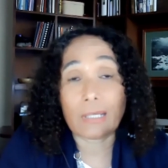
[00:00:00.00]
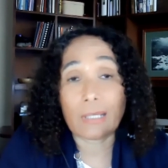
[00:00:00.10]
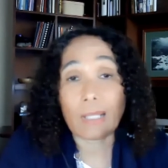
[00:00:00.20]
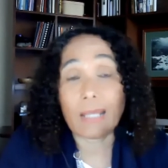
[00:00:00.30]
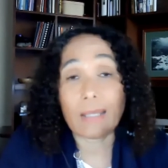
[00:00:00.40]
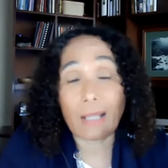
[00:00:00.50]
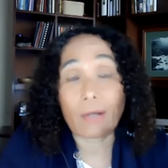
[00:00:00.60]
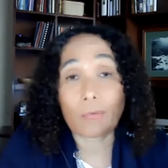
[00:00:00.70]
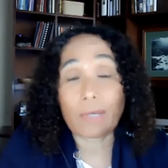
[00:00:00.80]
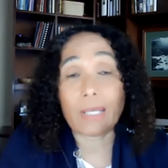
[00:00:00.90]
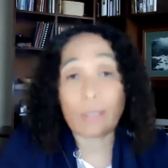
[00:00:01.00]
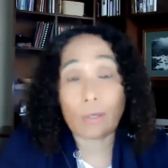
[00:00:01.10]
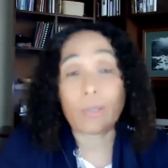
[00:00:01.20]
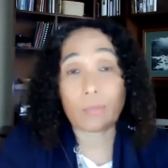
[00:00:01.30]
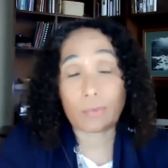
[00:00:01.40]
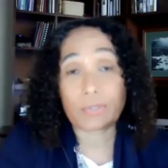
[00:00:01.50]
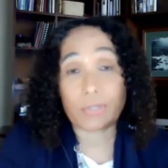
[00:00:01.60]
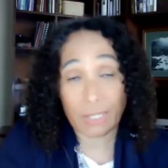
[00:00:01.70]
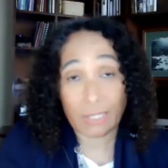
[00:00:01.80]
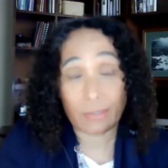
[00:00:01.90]
and not already know he was
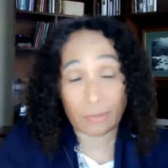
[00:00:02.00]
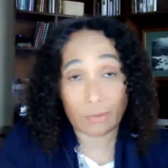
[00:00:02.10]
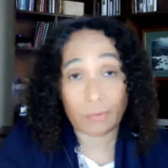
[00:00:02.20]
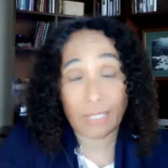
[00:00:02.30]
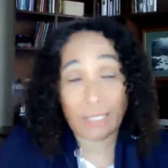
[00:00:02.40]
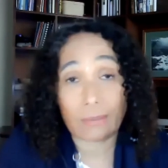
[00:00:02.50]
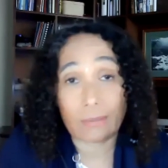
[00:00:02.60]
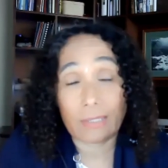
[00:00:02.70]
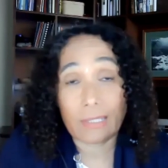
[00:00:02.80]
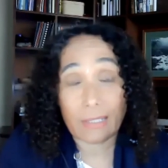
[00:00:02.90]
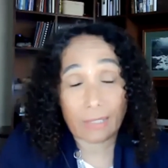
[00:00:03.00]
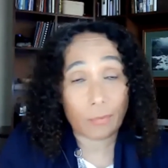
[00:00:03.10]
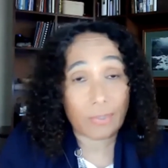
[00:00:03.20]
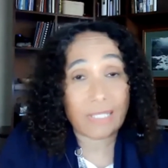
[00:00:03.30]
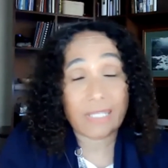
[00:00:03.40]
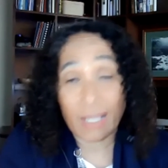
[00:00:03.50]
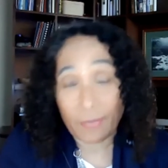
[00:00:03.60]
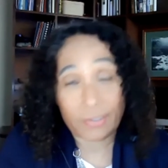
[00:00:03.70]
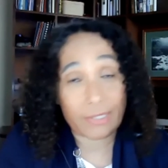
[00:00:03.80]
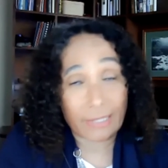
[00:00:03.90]
Shaquille O'Neal, it would
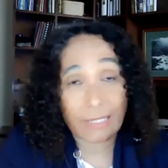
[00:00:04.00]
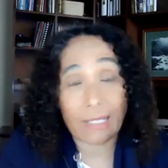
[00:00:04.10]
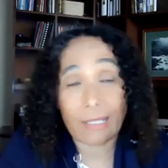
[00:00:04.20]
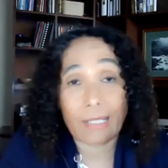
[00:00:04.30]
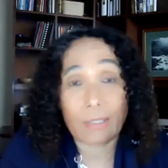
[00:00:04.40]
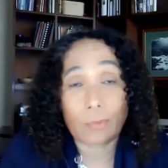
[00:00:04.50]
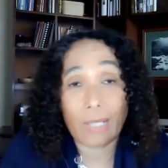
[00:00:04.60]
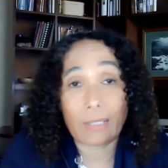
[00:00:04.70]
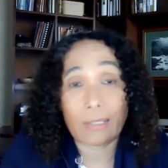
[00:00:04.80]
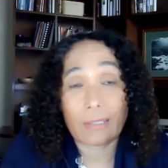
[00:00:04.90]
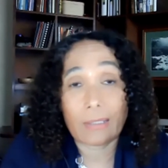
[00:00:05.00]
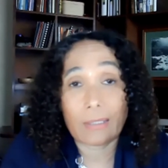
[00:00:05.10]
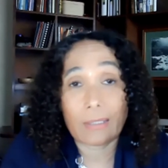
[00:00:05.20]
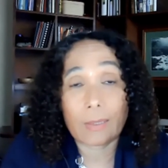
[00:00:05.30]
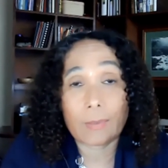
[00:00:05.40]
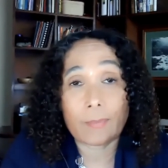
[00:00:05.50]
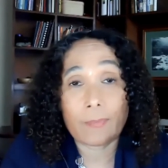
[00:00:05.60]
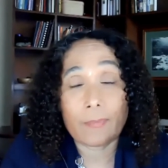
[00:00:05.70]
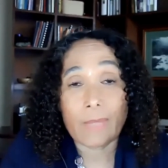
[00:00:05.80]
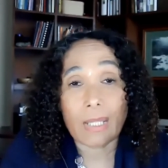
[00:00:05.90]
definitely not end well.
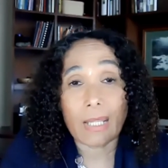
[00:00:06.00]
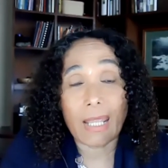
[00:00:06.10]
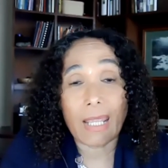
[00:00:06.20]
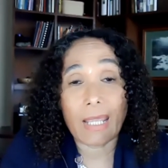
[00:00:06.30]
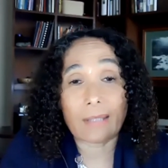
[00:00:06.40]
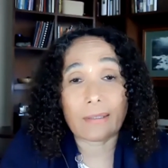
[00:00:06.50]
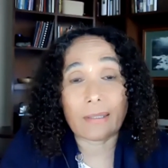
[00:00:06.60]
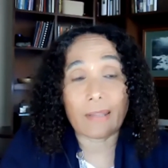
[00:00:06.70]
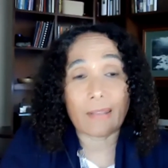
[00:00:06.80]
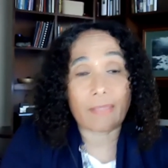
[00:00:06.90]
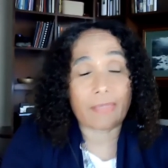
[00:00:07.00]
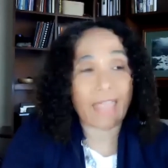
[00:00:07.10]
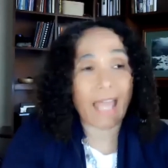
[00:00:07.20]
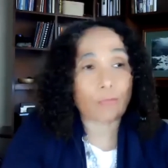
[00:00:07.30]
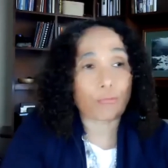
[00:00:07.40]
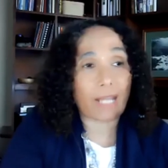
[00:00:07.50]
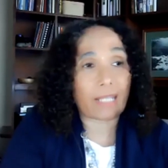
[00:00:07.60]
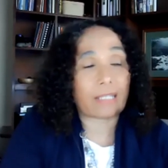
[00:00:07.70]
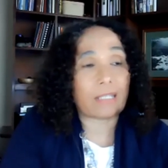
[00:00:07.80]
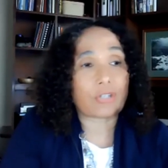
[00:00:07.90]
And that
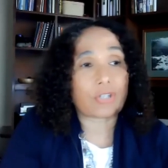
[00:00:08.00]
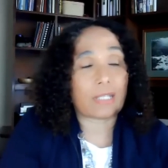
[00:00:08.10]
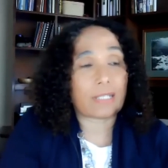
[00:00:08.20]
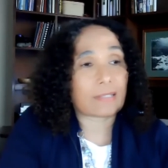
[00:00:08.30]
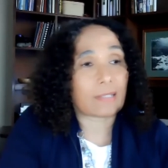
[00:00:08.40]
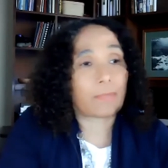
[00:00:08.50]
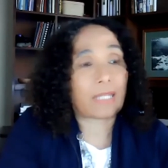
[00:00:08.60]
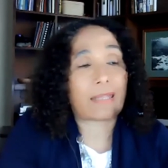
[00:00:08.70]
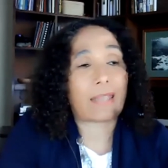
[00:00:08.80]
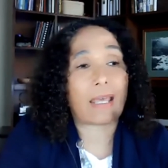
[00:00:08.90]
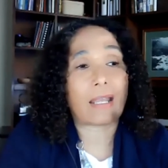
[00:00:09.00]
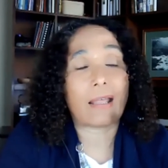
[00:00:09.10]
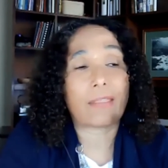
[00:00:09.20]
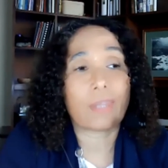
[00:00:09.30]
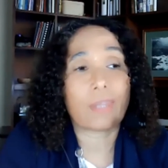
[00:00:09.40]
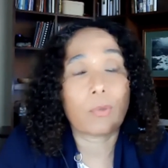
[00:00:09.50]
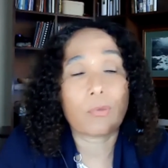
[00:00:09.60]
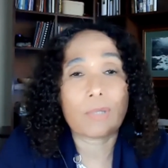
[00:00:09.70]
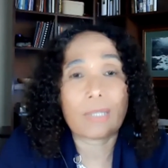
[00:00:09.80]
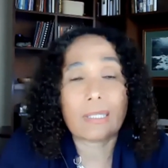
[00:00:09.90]
recognition is something that I think we
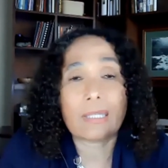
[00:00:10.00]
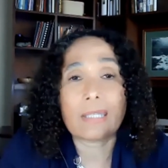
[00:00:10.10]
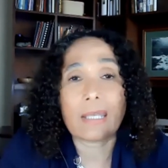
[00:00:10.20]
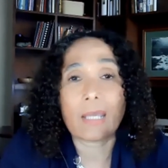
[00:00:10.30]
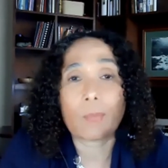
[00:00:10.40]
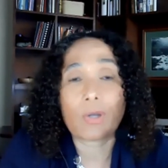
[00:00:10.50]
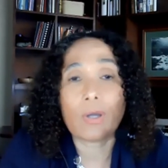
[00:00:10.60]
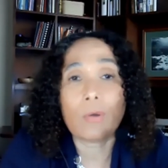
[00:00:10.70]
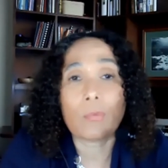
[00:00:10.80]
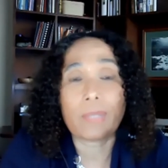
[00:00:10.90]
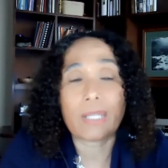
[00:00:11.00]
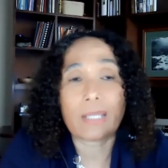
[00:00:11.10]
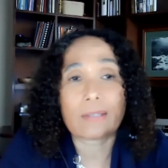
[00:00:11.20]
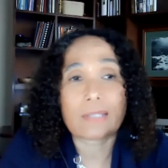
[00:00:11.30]
really need to hammer home, because